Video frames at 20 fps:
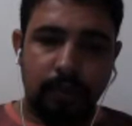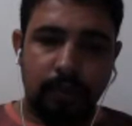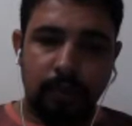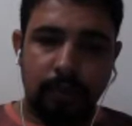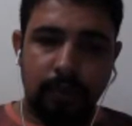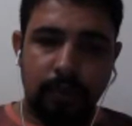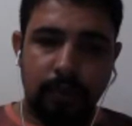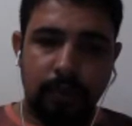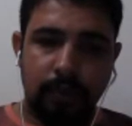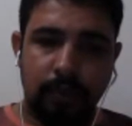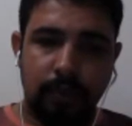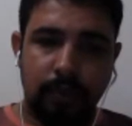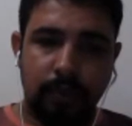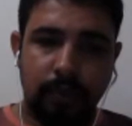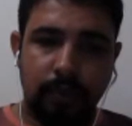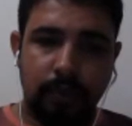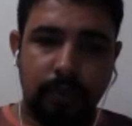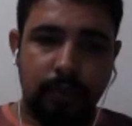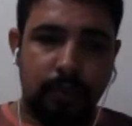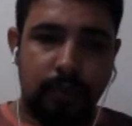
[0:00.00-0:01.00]

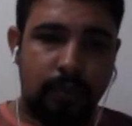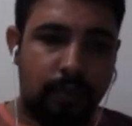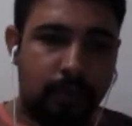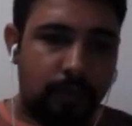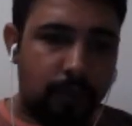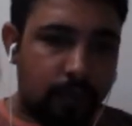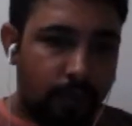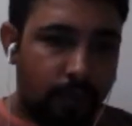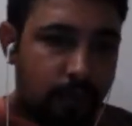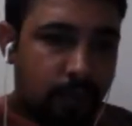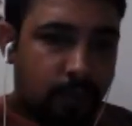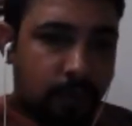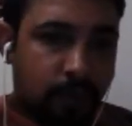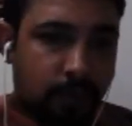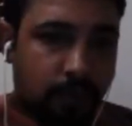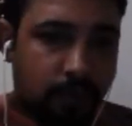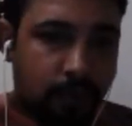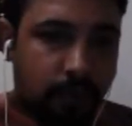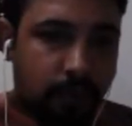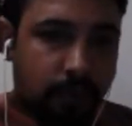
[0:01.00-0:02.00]

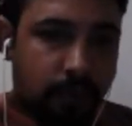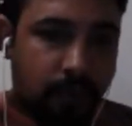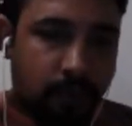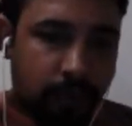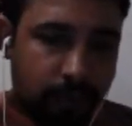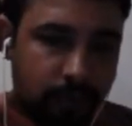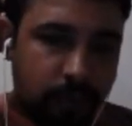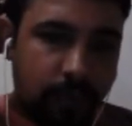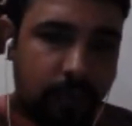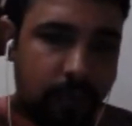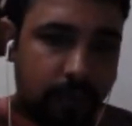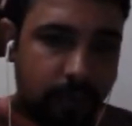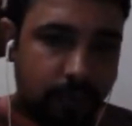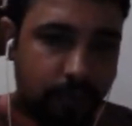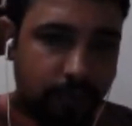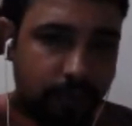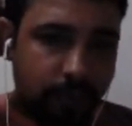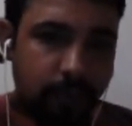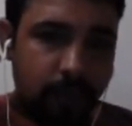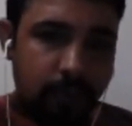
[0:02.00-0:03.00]

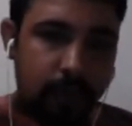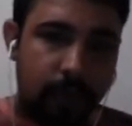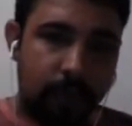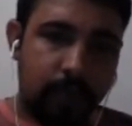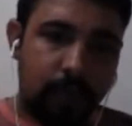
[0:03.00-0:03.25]
(not speaking)